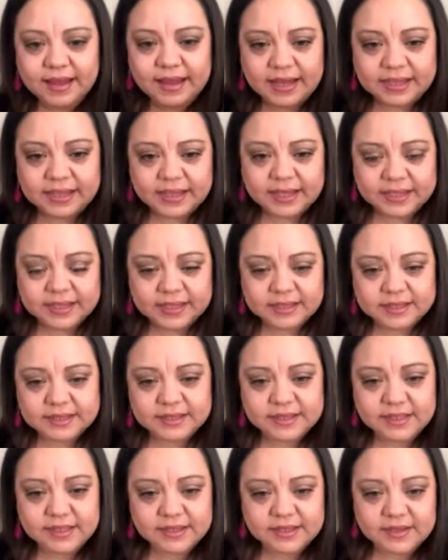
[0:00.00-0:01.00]
I like that
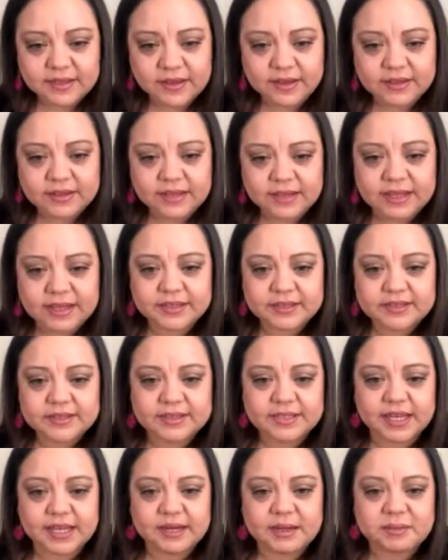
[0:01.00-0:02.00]
design a lot. Glad you
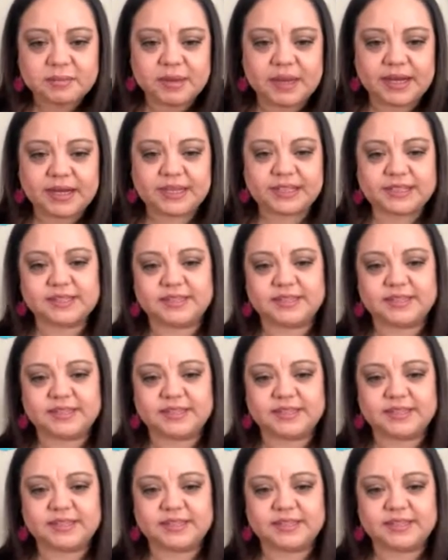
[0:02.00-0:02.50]
decided to paint it